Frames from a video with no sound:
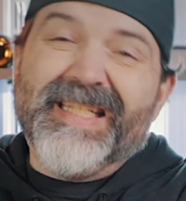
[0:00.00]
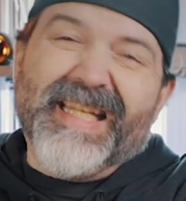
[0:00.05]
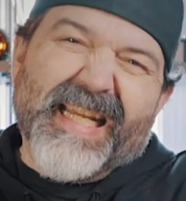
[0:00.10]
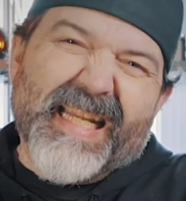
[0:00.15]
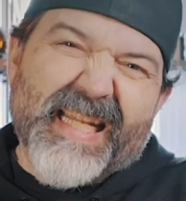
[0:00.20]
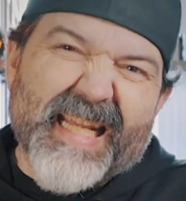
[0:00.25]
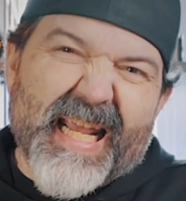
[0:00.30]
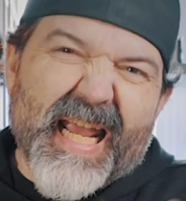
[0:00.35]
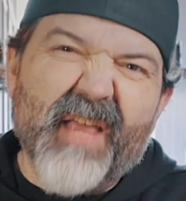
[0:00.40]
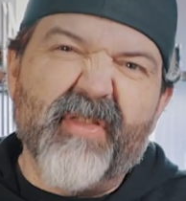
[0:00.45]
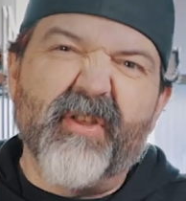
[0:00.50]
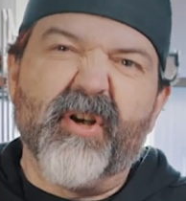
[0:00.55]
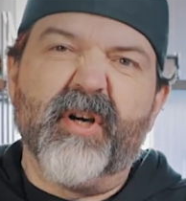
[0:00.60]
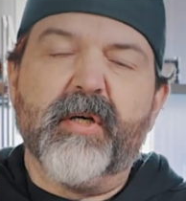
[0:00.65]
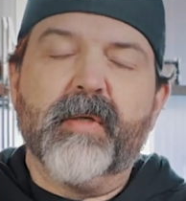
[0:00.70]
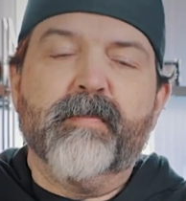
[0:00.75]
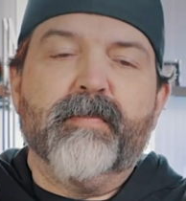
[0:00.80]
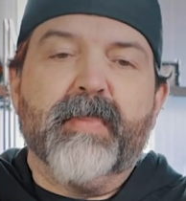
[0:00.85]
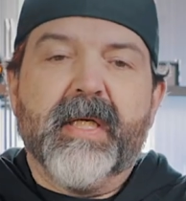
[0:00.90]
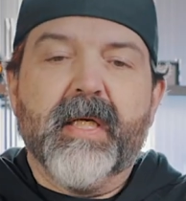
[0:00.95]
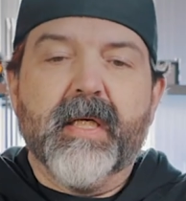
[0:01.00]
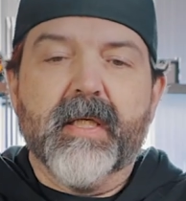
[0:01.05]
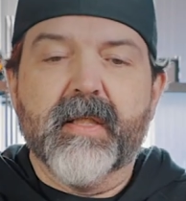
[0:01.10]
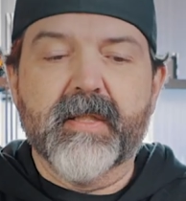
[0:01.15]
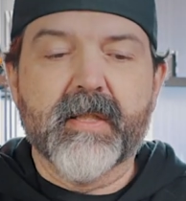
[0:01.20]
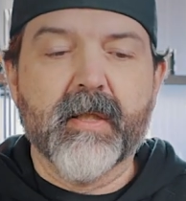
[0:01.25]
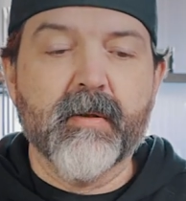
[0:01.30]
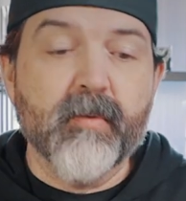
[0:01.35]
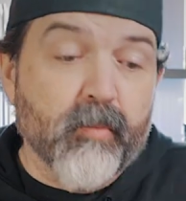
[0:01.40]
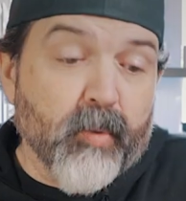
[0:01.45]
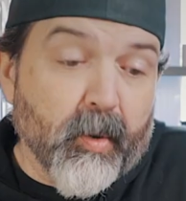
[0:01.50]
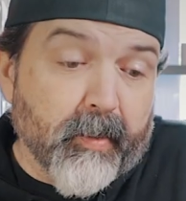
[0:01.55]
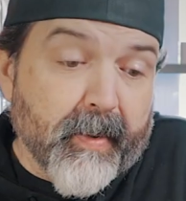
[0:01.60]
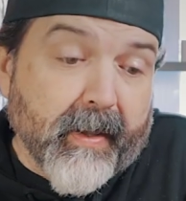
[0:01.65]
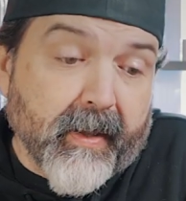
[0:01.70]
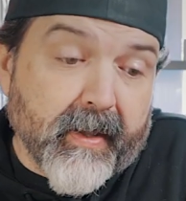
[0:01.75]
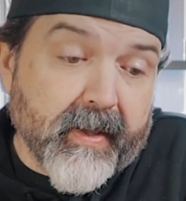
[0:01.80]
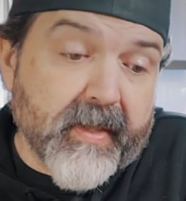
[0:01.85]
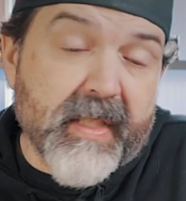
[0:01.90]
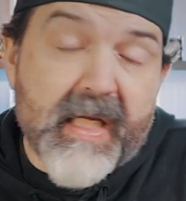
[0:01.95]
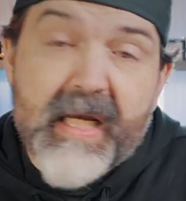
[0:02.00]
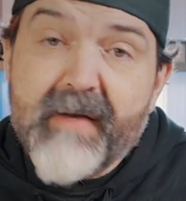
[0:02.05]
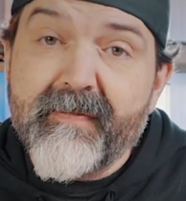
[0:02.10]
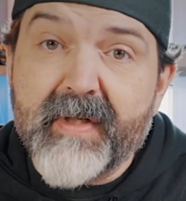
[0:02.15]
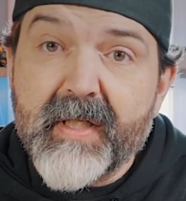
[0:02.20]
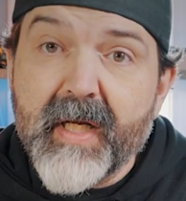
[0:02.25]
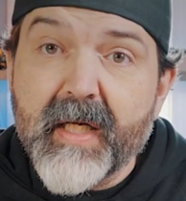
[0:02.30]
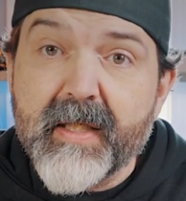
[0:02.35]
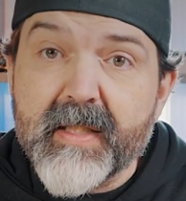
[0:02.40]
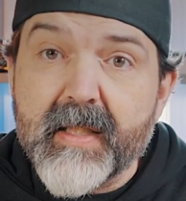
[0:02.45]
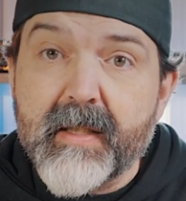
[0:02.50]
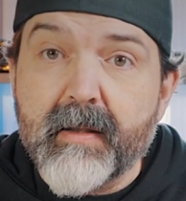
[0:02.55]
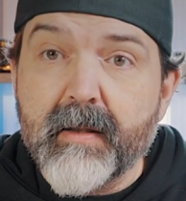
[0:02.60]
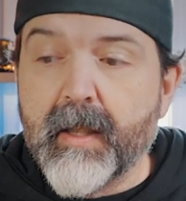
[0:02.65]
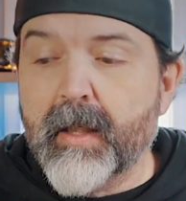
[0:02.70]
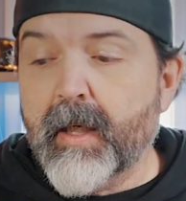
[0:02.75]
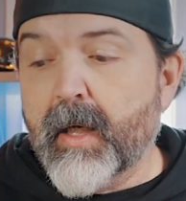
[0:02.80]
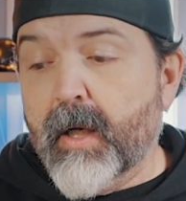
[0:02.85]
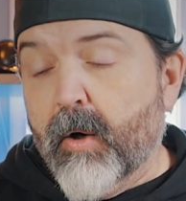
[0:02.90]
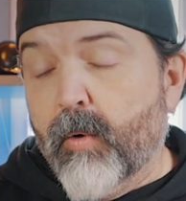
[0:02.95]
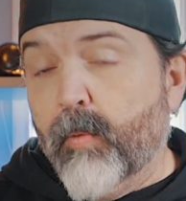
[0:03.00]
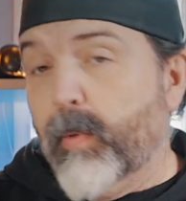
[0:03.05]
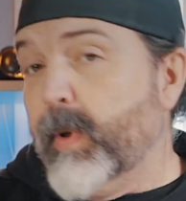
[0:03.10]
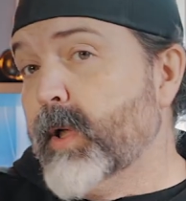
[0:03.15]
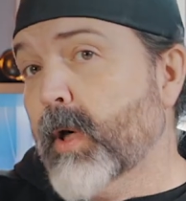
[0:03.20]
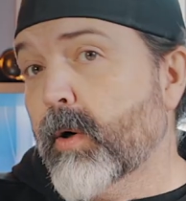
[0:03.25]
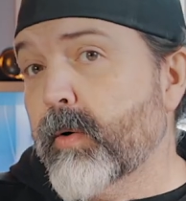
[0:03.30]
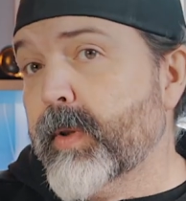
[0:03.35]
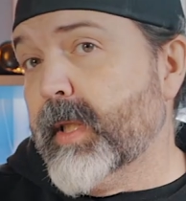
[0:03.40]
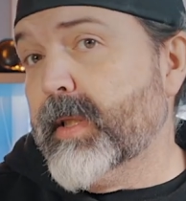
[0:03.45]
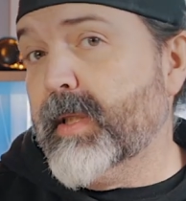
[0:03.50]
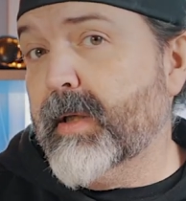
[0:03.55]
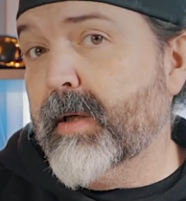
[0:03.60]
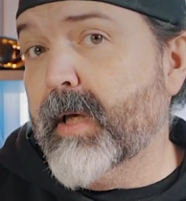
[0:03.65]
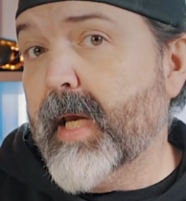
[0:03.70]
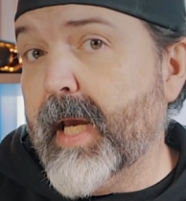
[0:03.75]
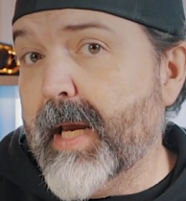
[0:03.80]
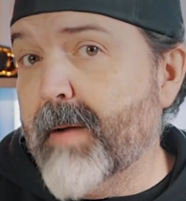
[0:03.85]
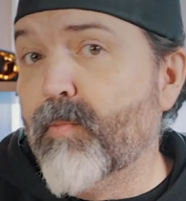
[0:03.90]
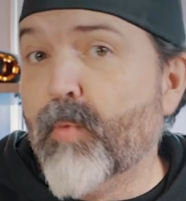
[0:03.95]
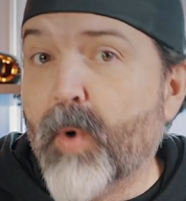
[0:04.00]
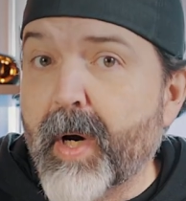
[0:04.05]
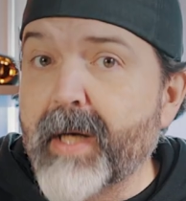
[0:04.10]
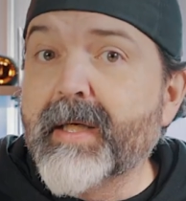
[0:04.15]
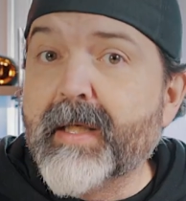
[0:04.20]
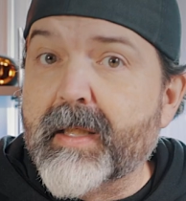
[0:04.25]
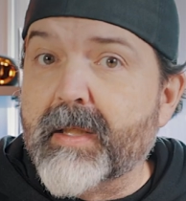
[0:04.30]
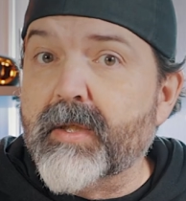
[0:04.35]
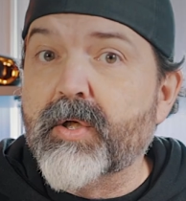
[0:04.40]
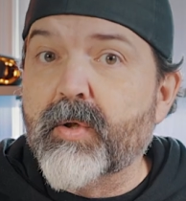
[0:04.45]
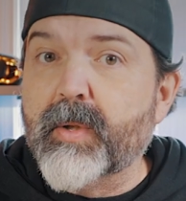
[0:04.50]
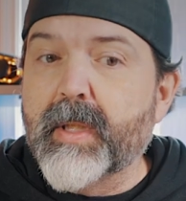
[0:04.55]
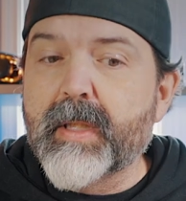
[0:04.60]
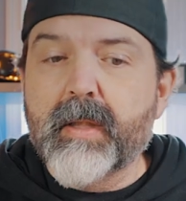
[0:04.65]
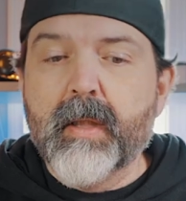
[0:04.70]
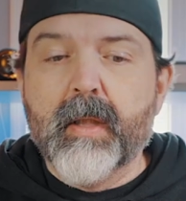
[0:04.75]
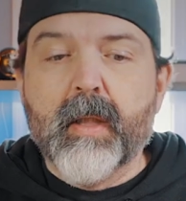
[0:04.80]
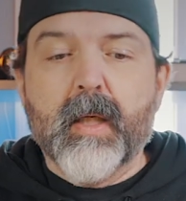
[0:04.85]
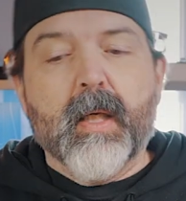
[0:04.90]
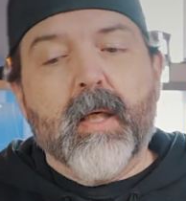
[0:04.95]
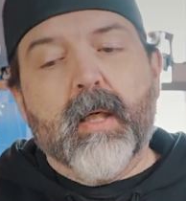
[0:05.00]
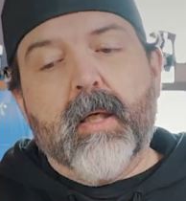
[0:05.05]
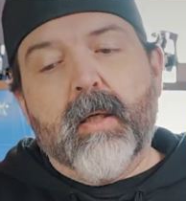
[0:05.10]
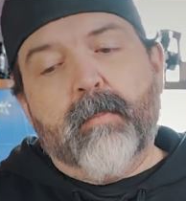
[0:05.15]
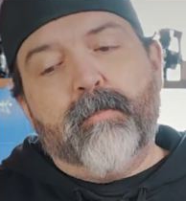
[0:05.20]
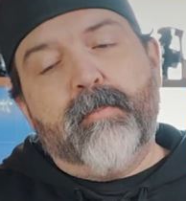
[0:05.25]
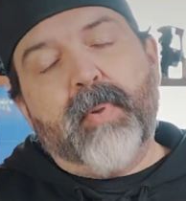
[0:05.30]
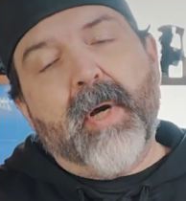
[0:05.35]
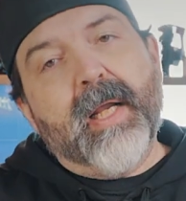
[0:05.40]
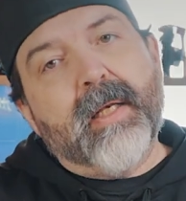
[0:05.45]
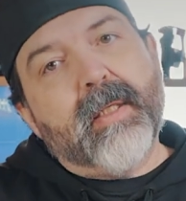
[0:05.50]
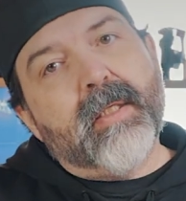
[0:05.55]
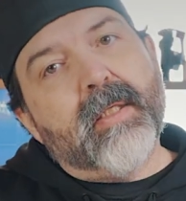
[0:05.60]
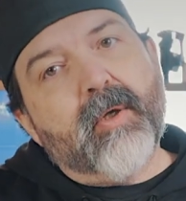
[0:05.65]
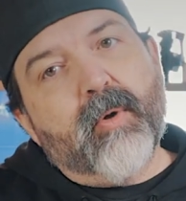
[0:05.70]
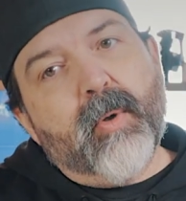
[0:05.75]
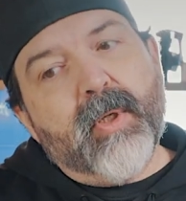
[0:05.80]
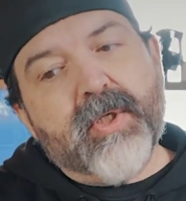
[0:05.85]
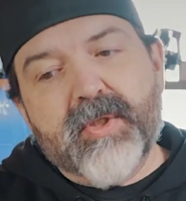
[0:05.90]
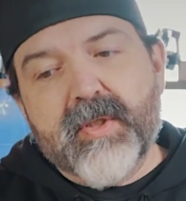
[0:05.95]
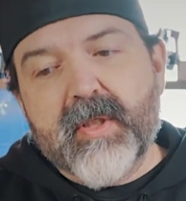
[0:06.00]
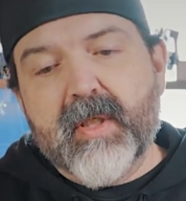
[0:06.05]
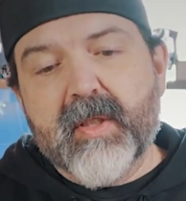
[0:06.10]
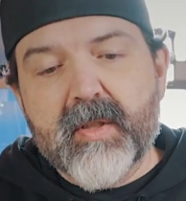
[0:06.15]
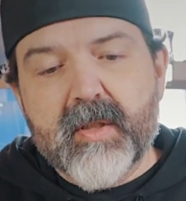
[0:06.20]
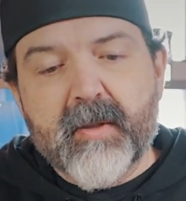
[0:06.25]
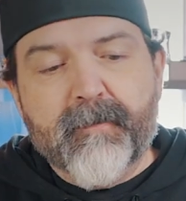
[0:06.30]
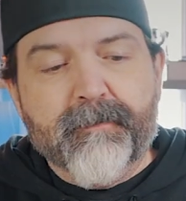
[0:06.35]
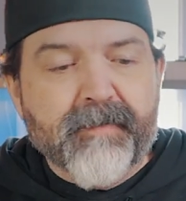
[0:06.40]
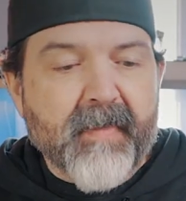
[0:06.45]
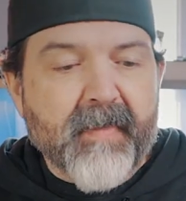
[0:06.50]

together, because we'll be able to see if it does it. We know that the M one can do it, but the question is,